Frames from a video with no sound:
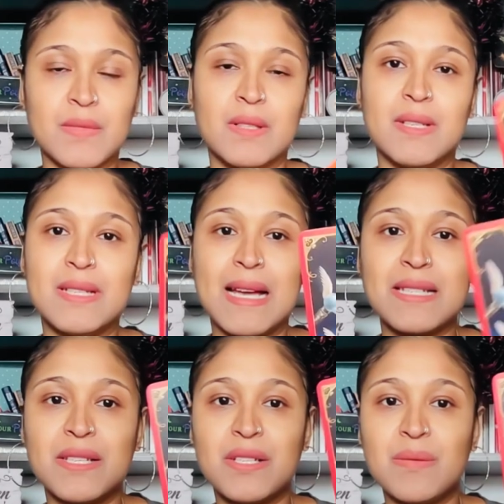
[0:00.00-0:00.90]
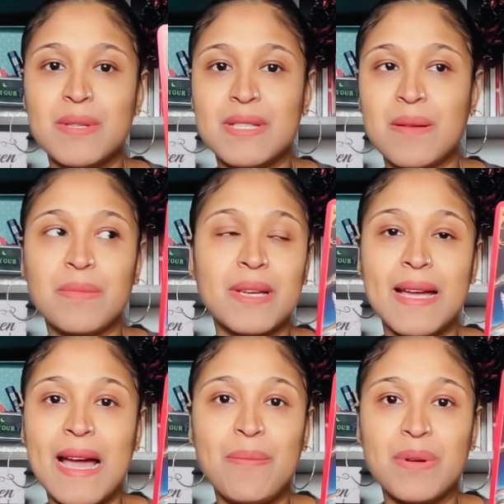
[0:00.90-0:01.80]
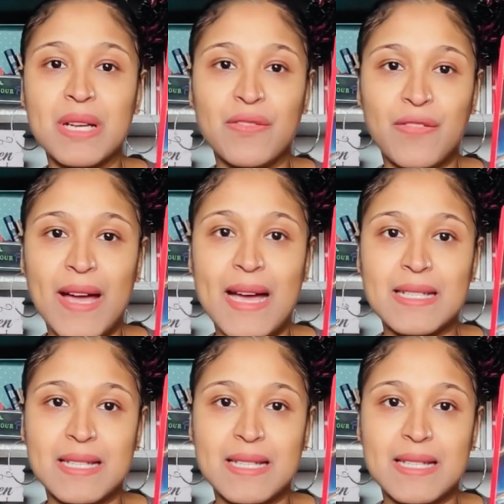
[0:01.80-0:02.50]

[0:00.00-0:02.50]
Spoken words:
This has to do with something happening fast.